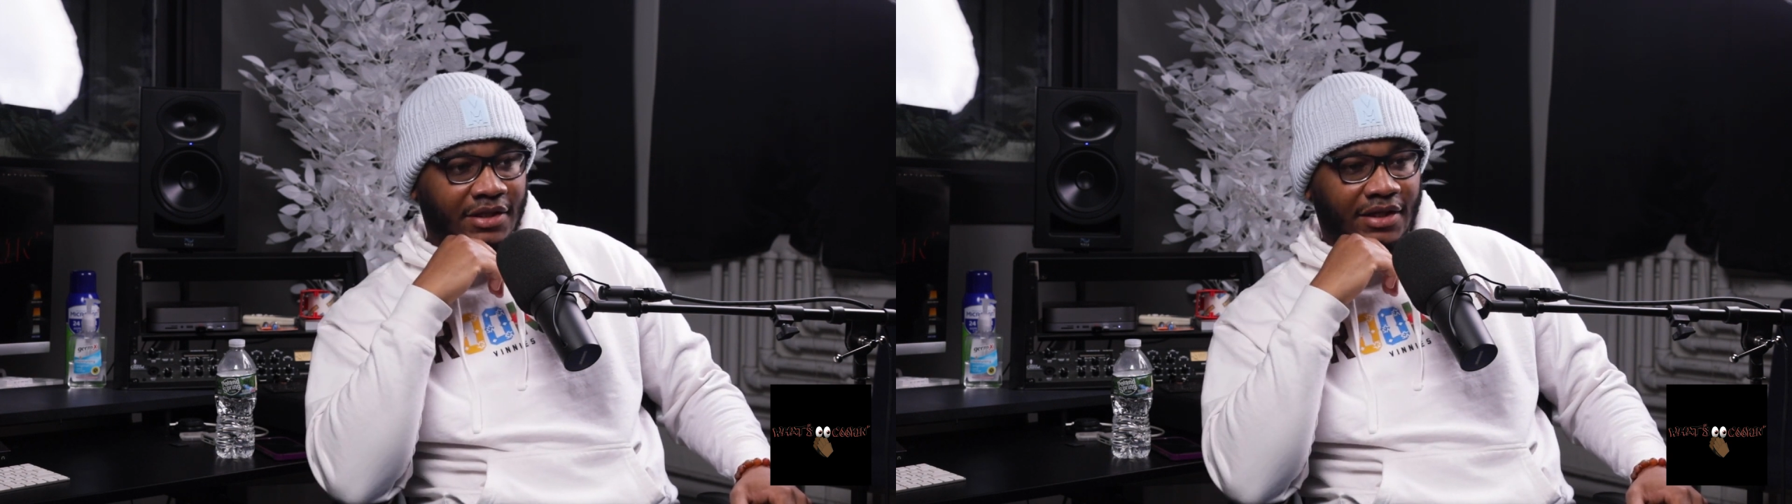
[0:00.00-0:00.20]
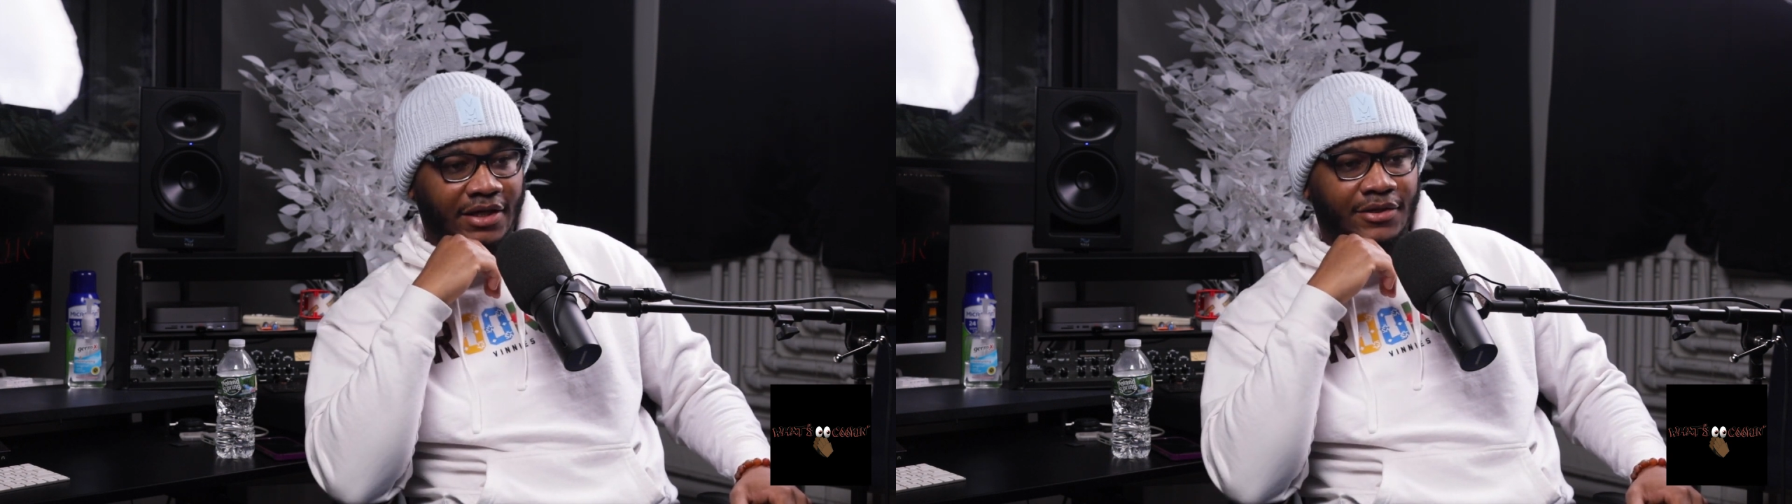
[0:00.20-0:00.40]

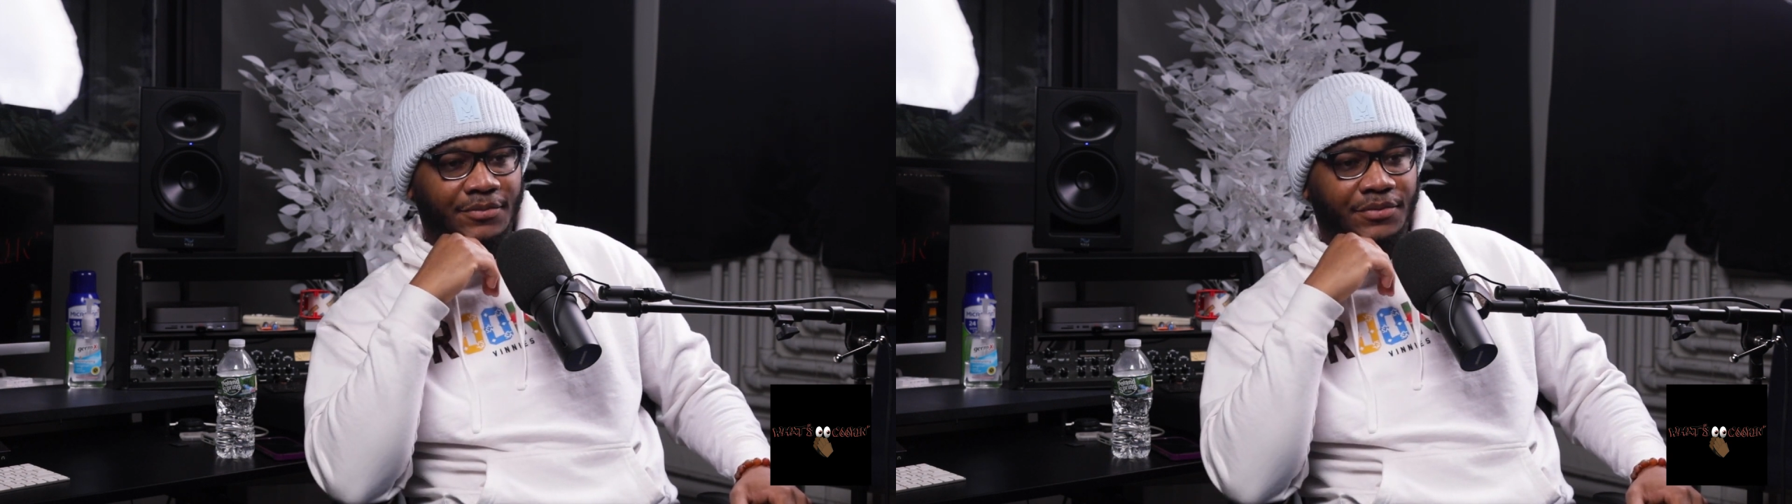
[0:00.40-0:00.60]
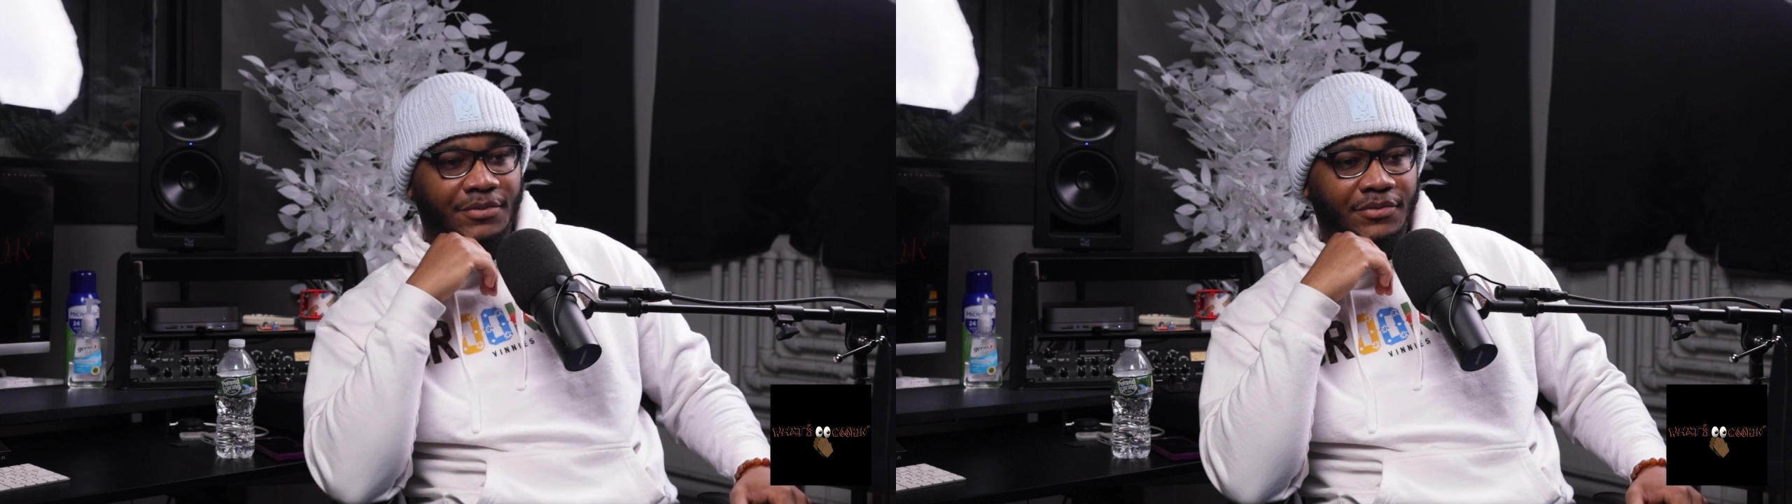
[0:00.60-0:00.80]
Like
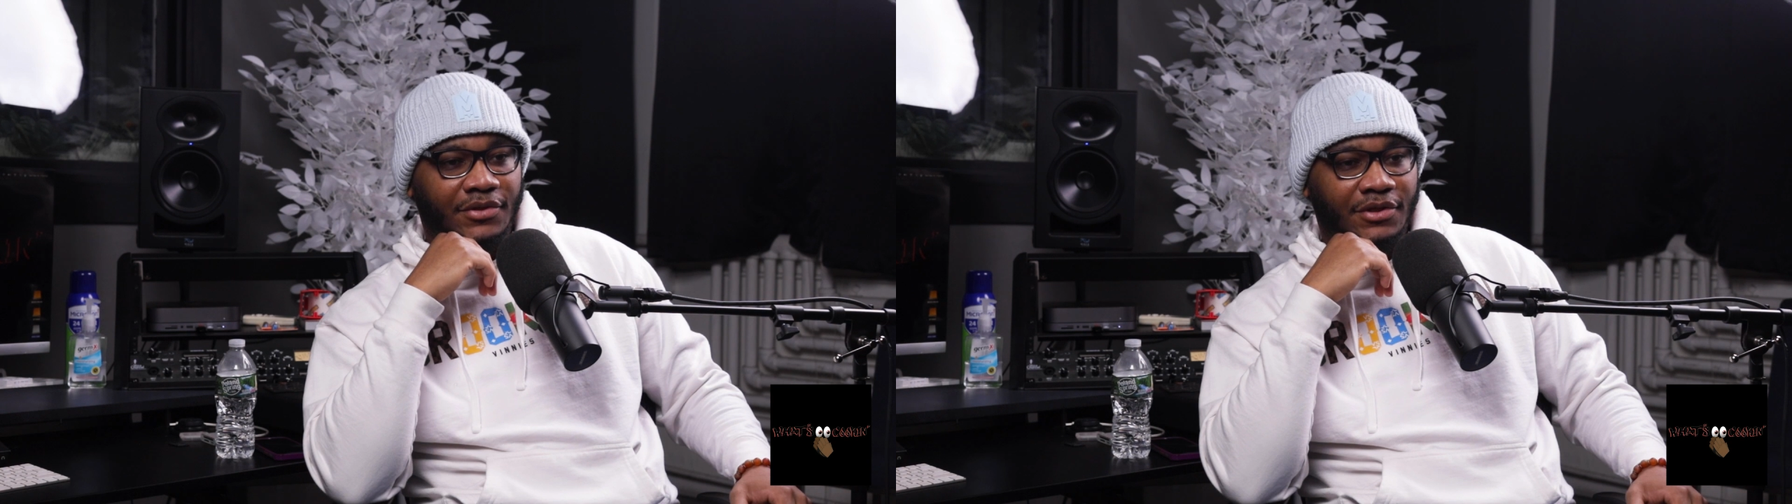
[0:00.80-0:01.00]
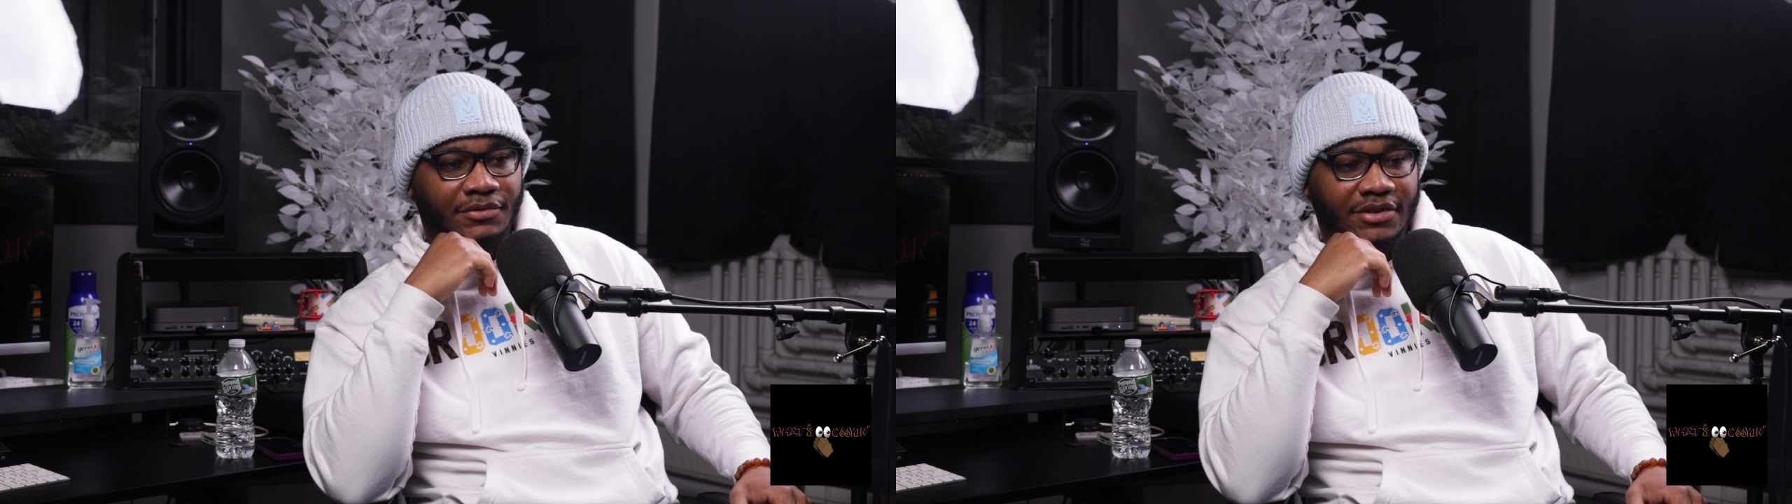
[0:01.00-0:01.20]
people
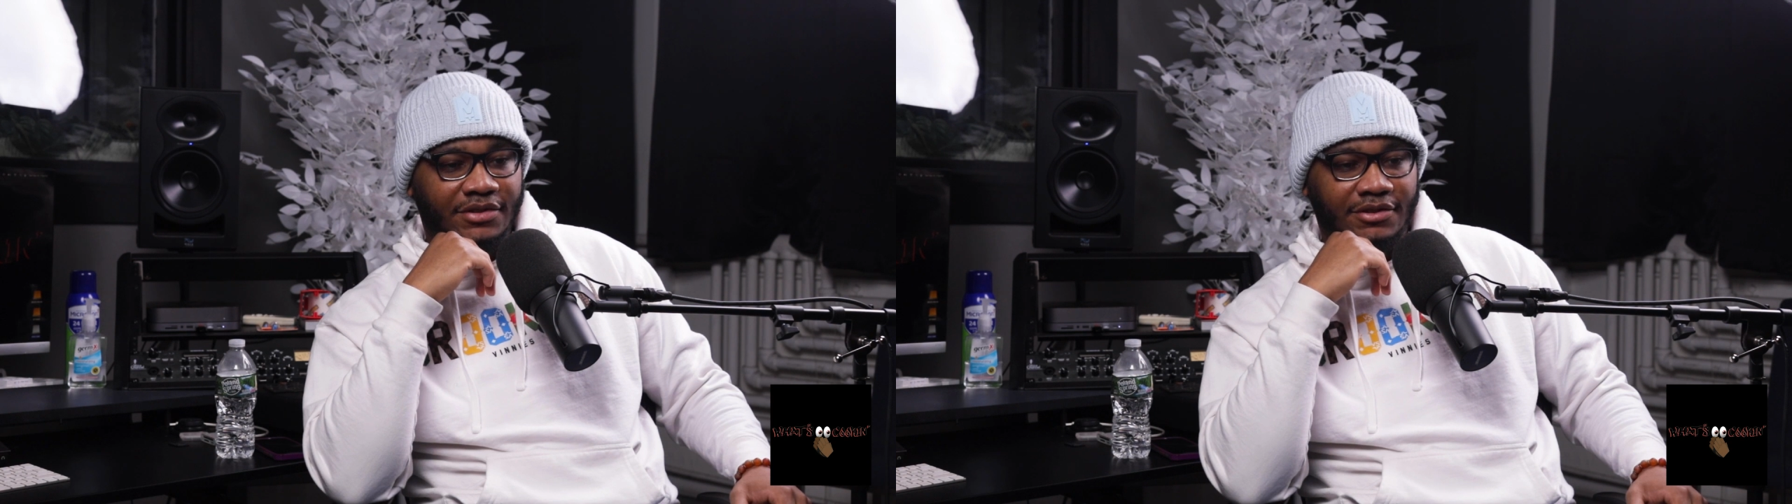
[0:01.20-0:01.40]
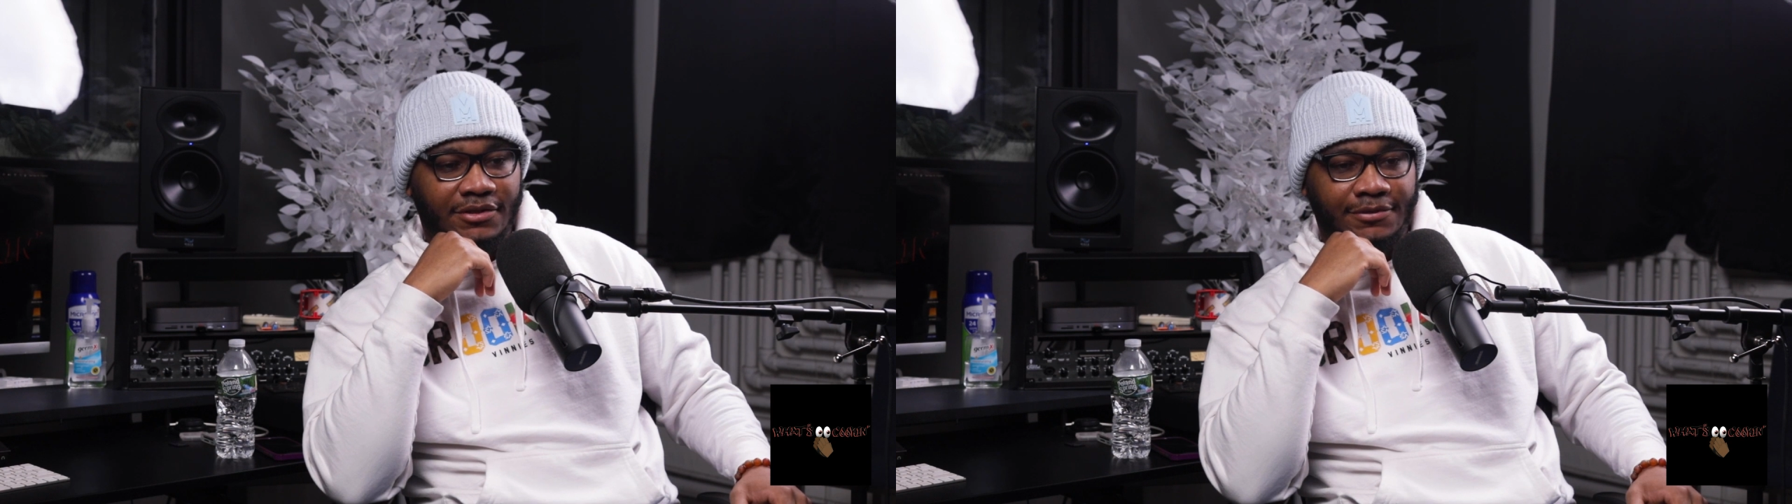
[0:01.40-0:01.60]
always